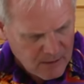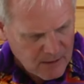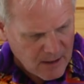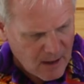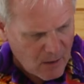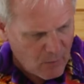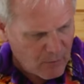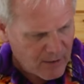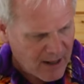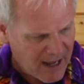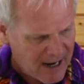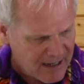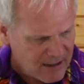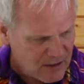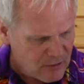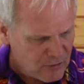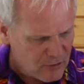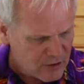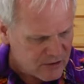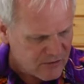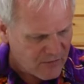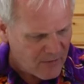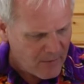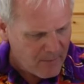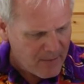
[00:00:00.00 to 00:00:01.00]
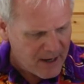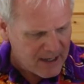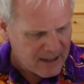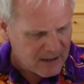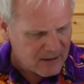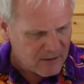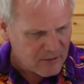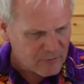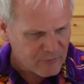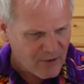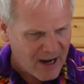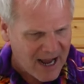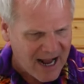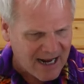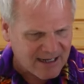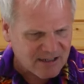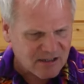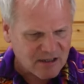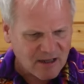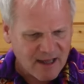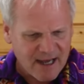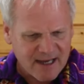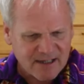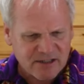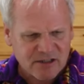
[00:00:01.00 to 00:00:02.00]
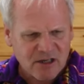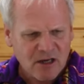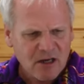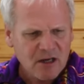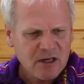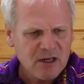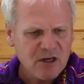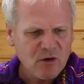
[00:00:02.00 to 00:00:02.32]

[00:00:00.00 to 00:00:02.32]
Now what I do is, if I make it in the rocks glass,